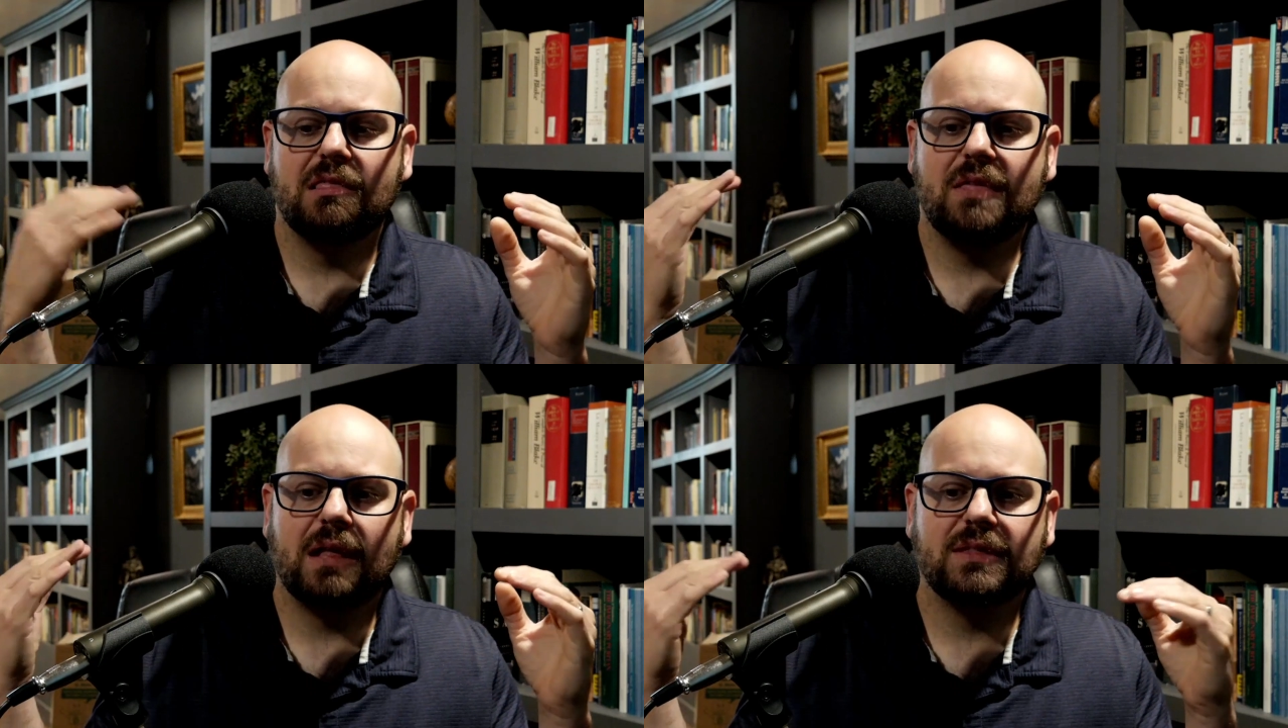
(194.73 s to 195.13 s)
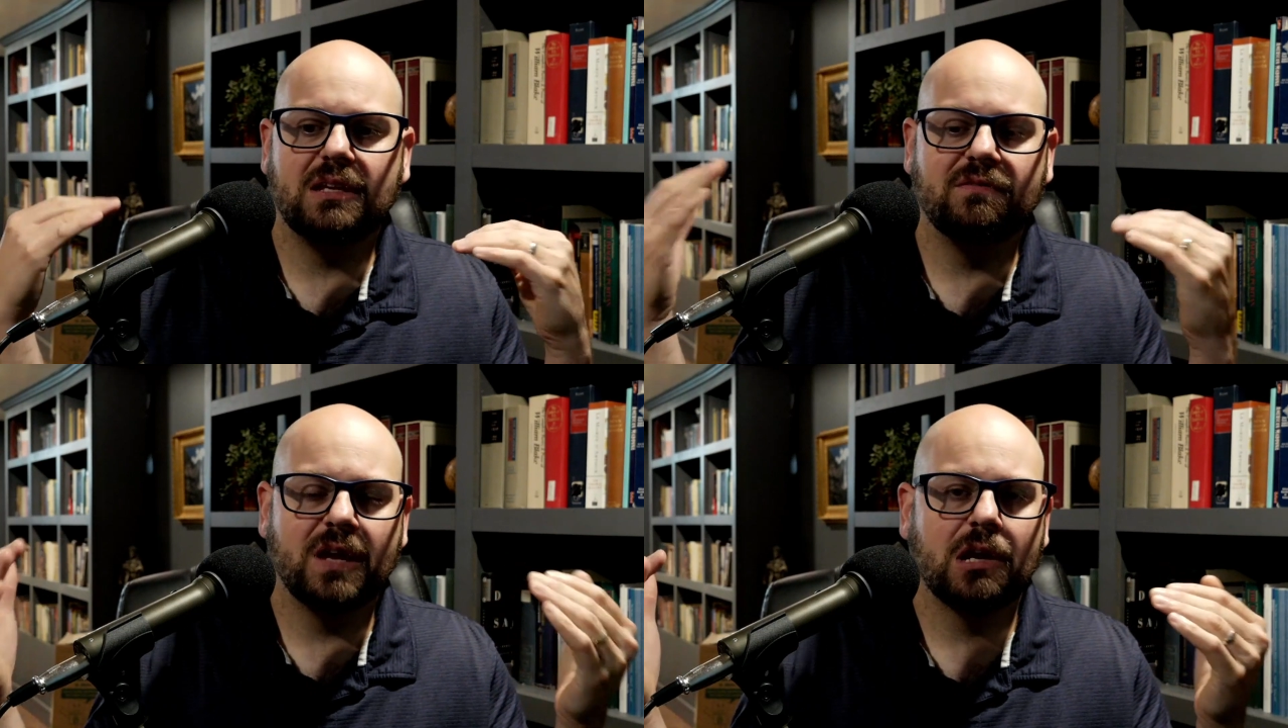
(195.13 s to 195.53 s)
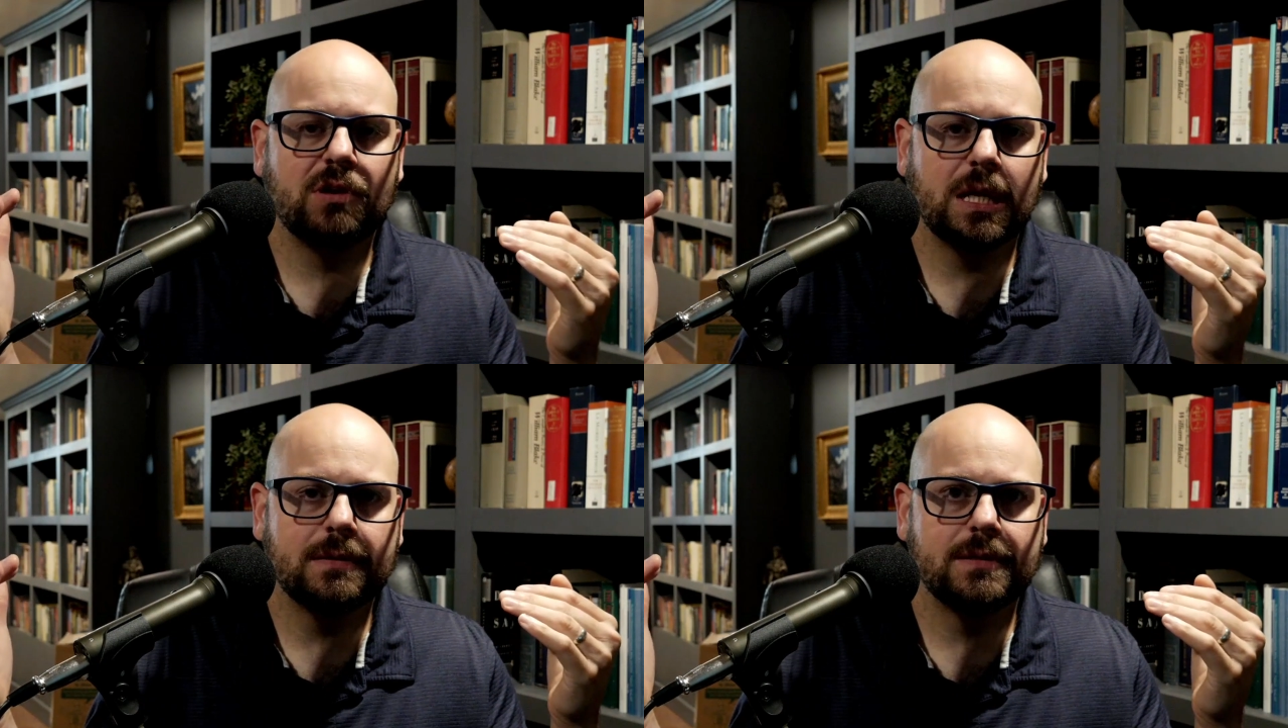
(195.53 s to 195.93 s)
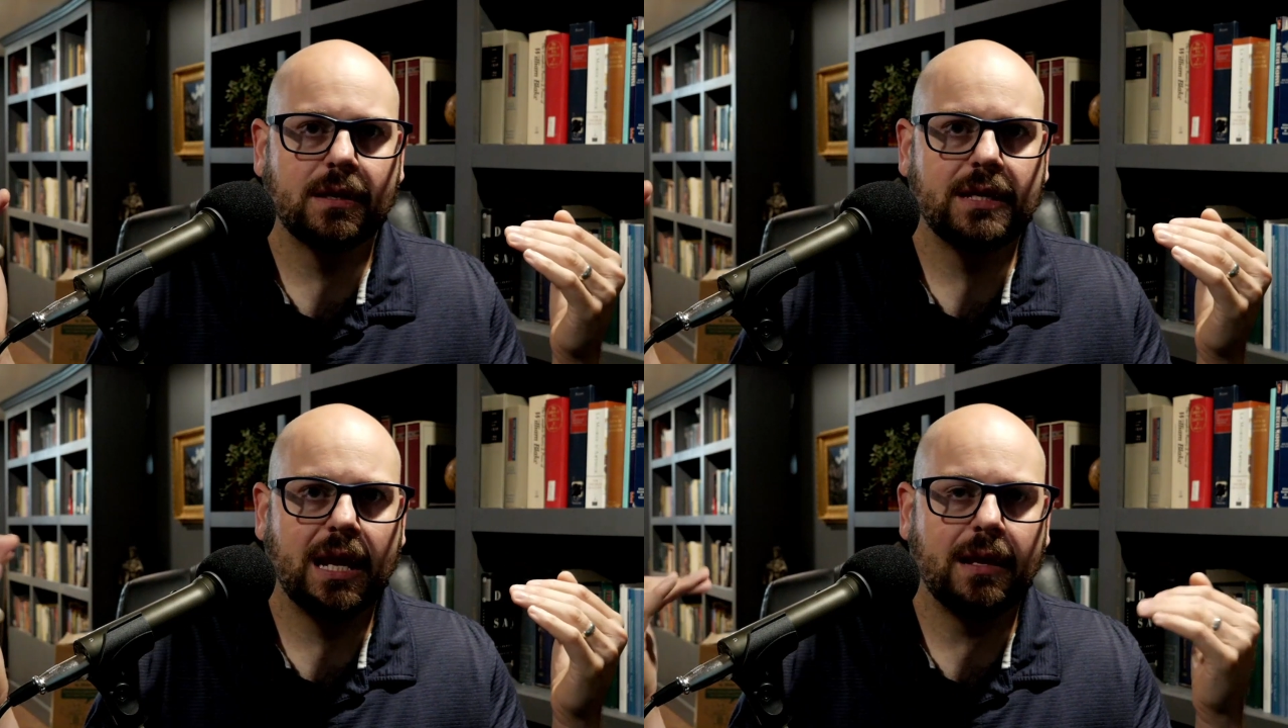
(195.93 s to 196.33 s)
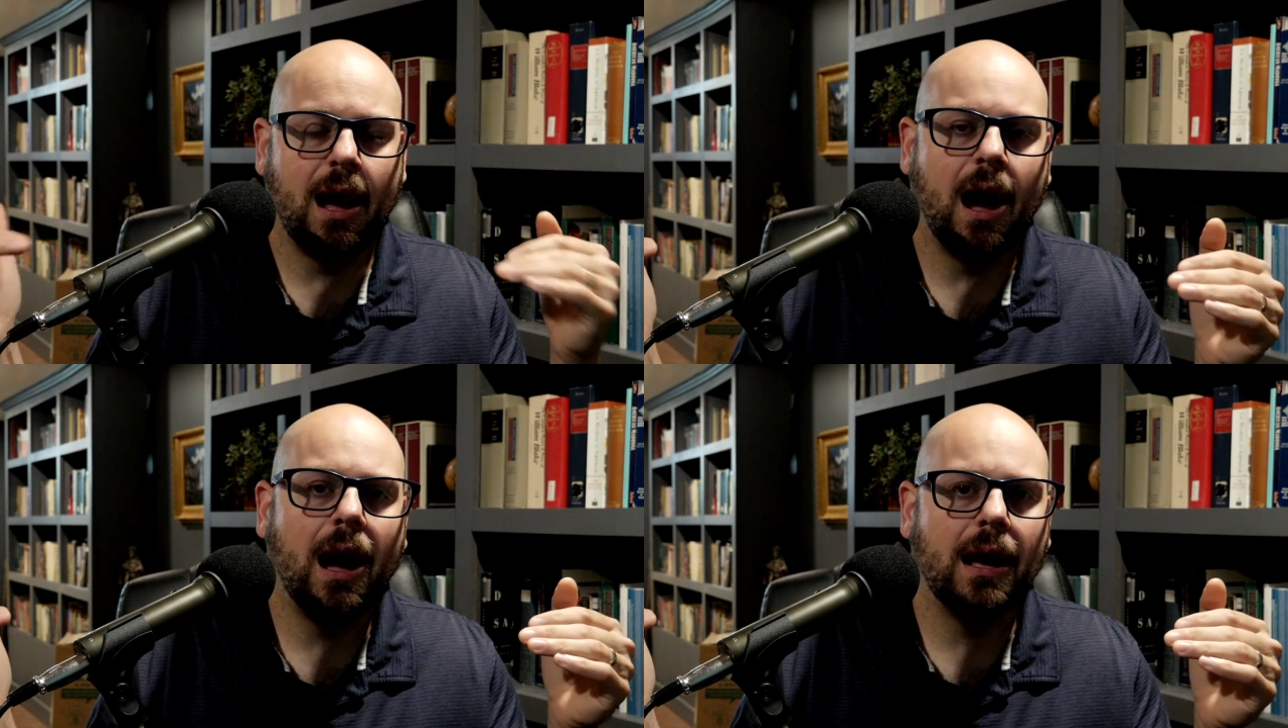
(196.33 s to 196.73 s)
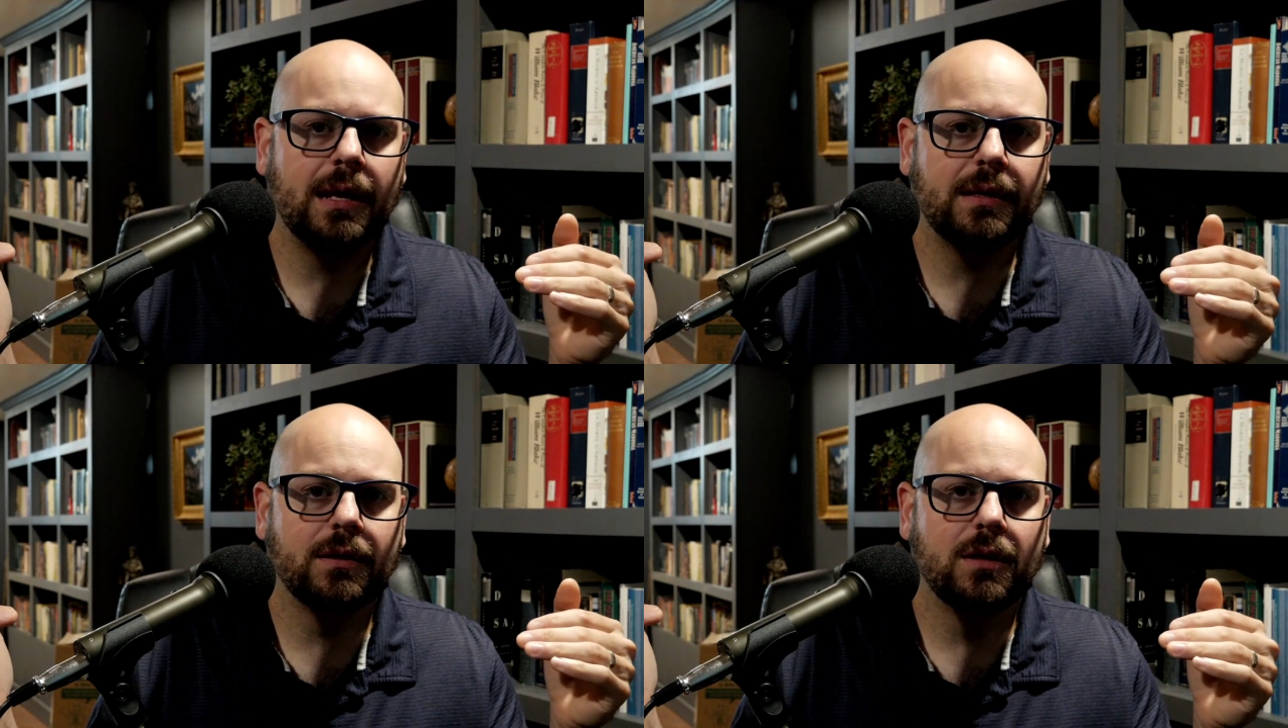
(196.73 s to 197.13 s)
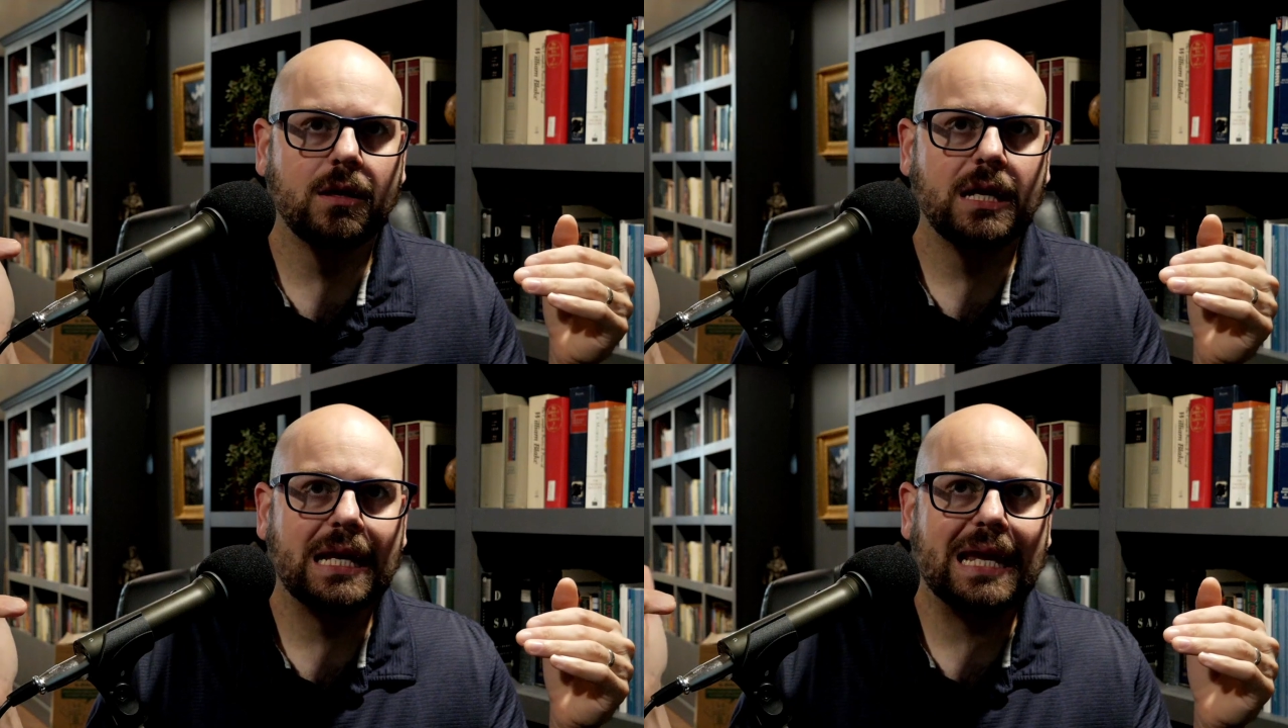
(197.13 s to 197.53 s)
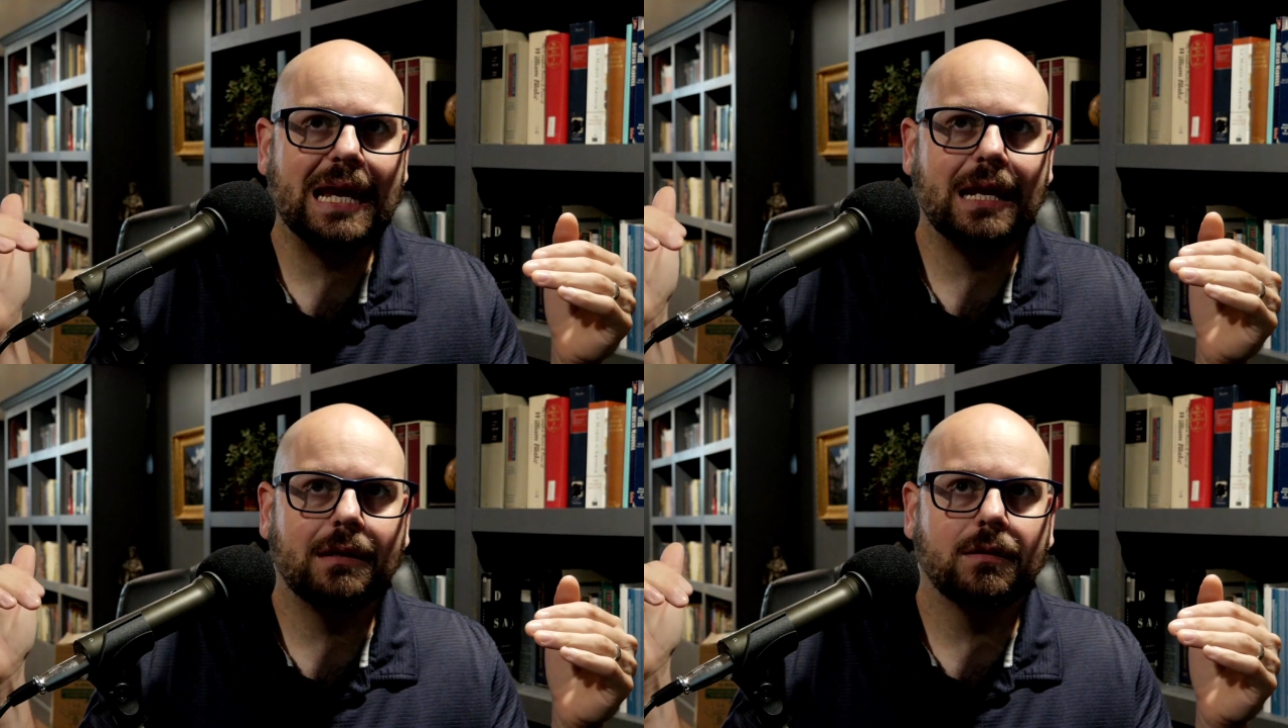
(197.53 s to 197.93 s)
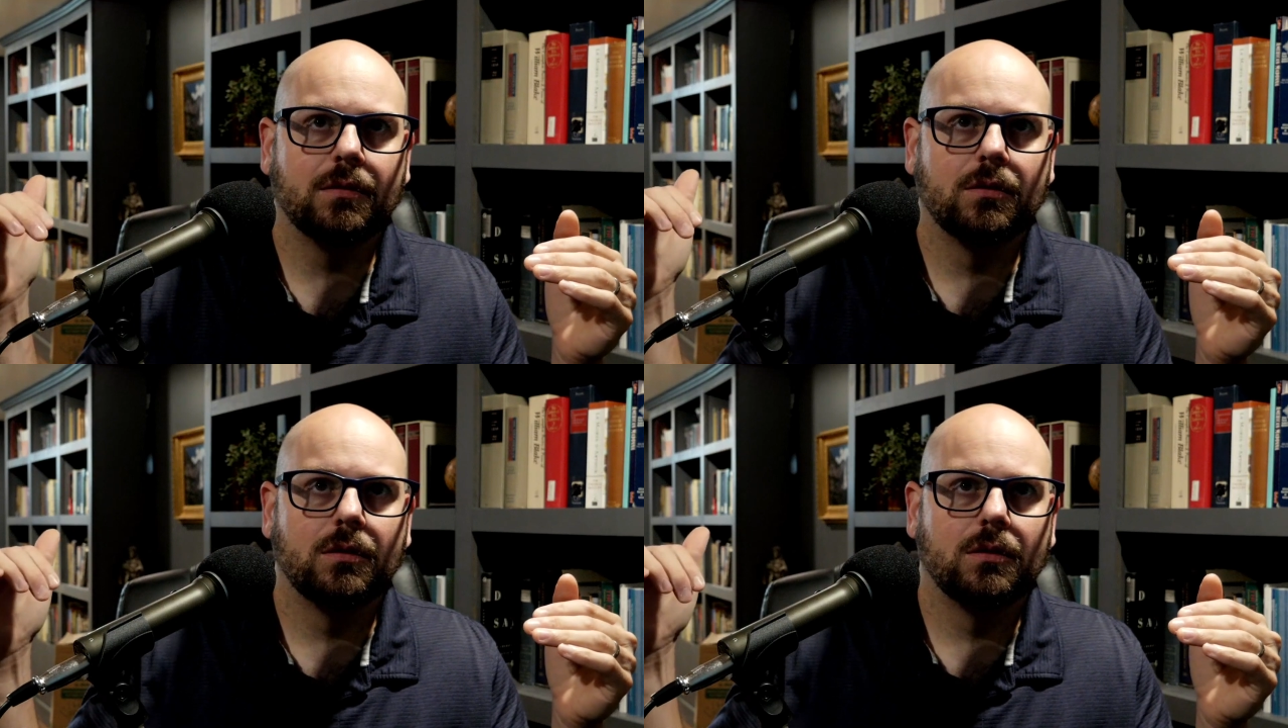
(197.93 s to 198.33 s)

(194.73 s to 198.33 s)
that the variant can hide in